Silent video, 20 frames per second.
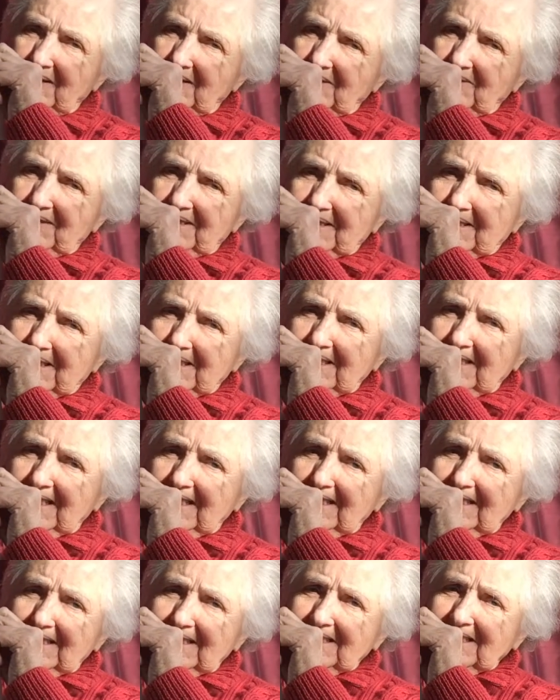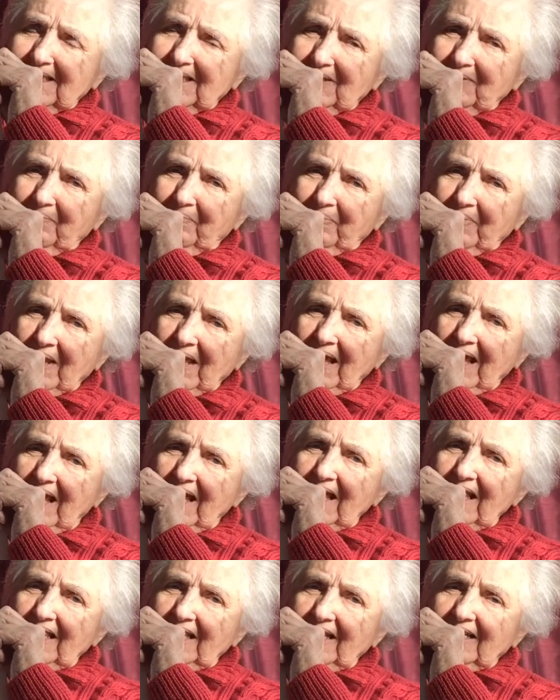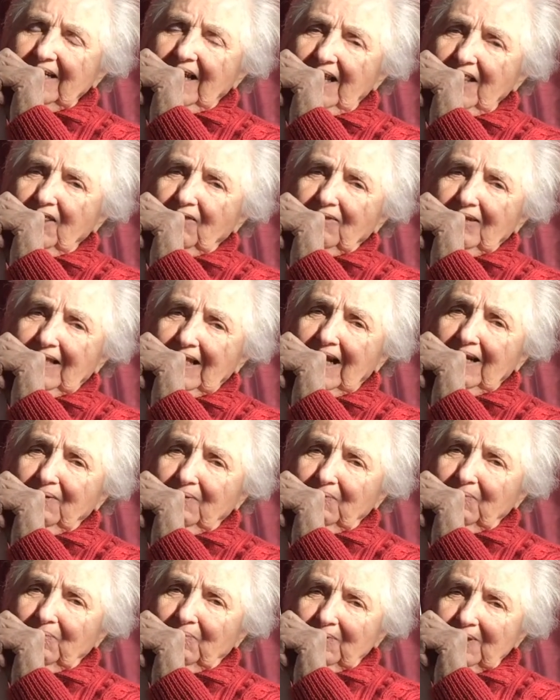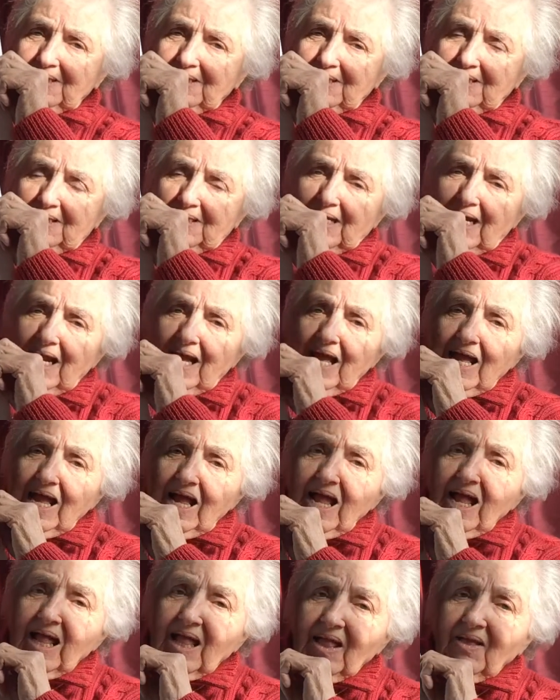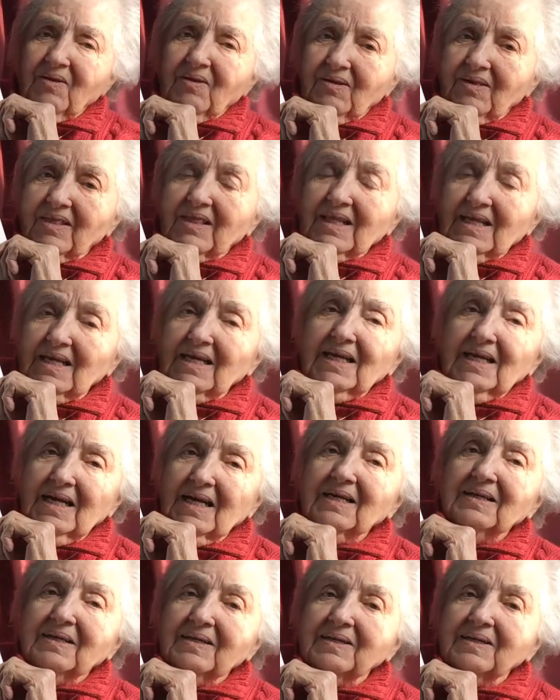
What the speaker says: The reason is that I thought that was the